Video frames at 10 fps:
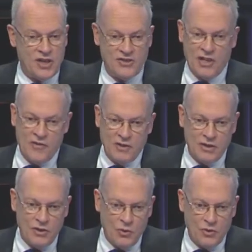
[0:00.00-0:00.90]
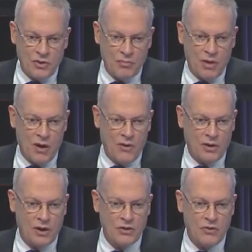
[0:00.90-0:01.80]
has nothing to do with comparing
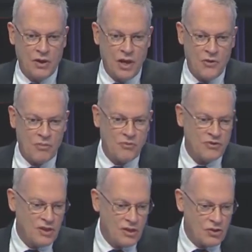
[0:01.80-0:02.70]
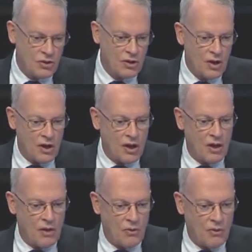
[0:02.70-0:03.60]
it to another procedure
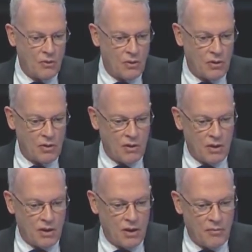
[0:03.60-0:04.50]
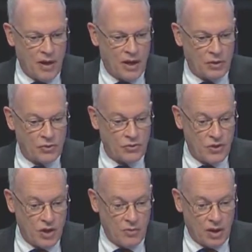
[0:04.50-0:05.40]
or medical
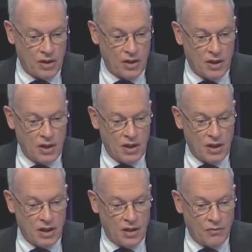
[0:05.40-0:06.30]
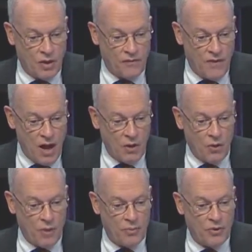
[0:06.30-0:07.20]
treatment. And what
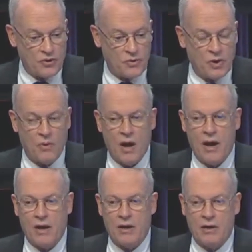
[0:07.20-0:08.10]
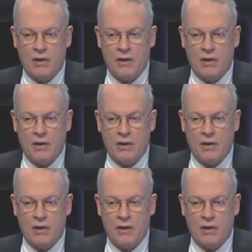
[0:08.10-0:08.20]
follow-up was required